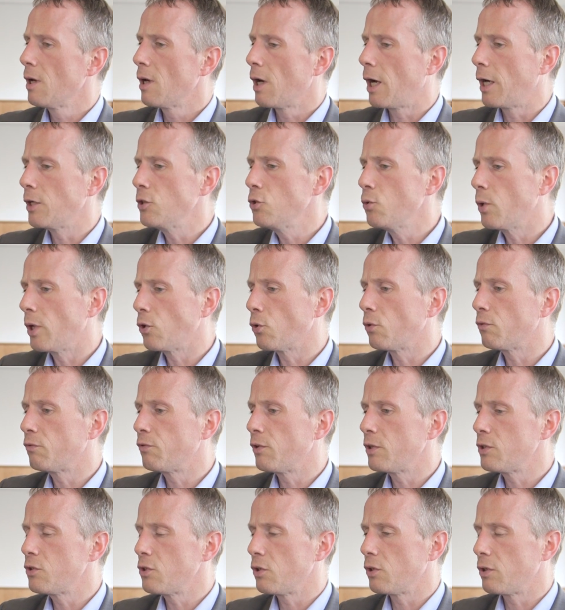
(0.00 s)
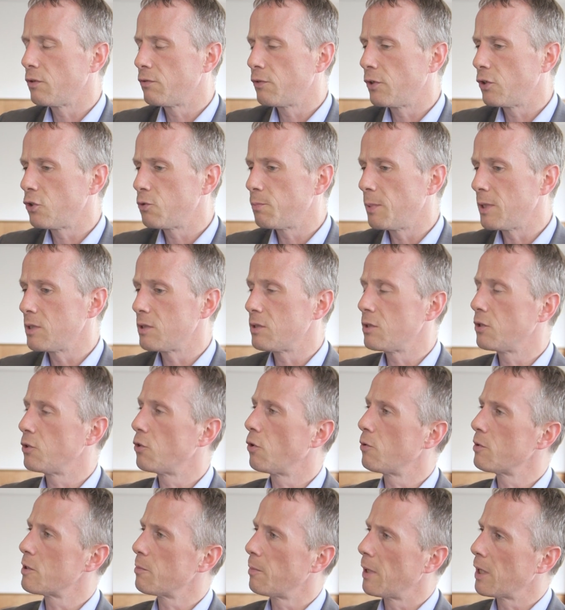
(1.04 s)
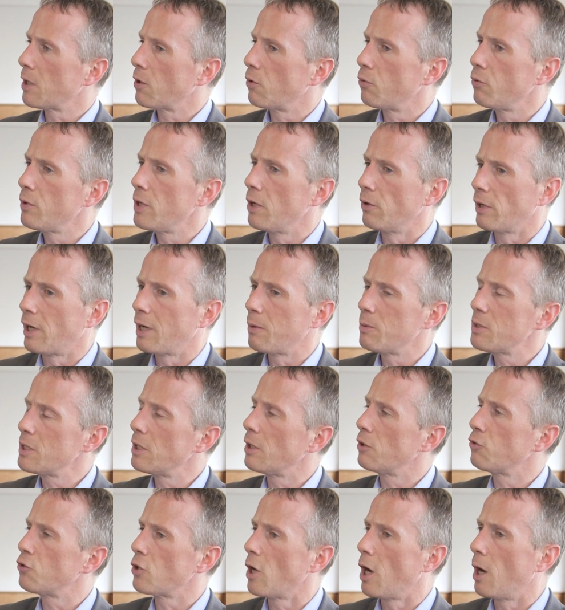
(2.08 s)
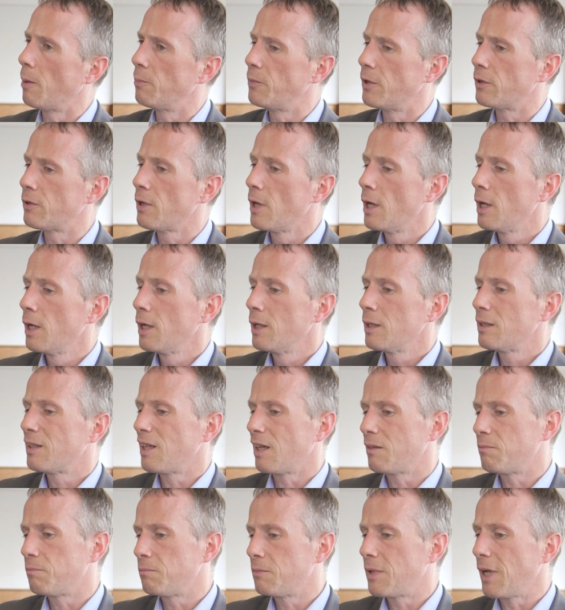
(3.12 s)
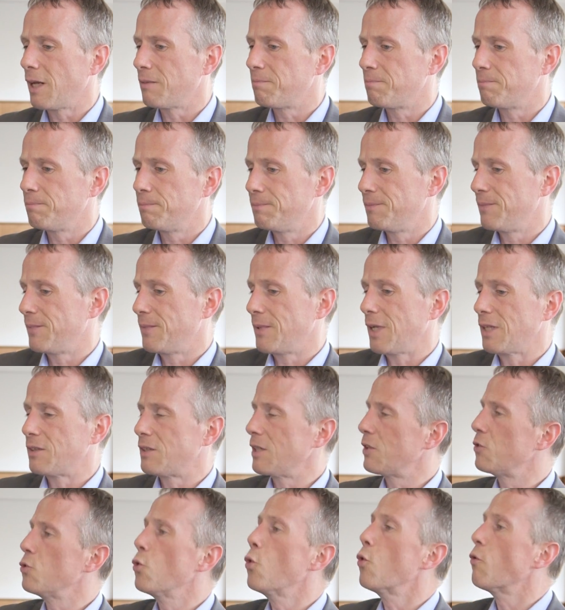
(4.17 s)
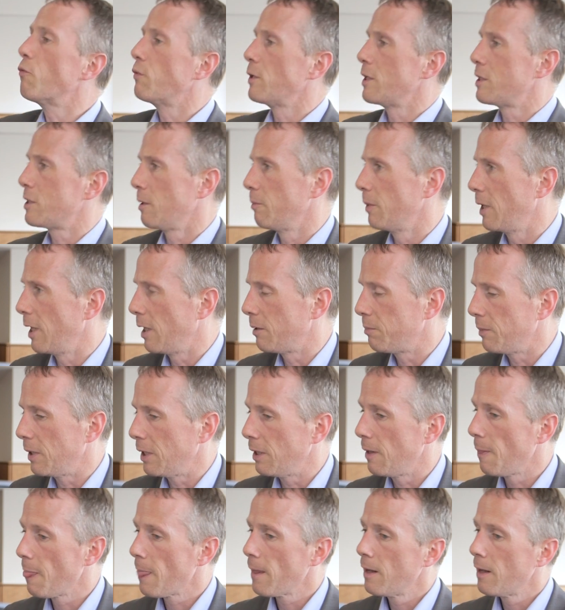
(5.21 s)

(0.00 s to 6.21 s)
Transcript: I knew I'd unfinished business in terms of my career, that I was in a job that didn't overly stimulate me.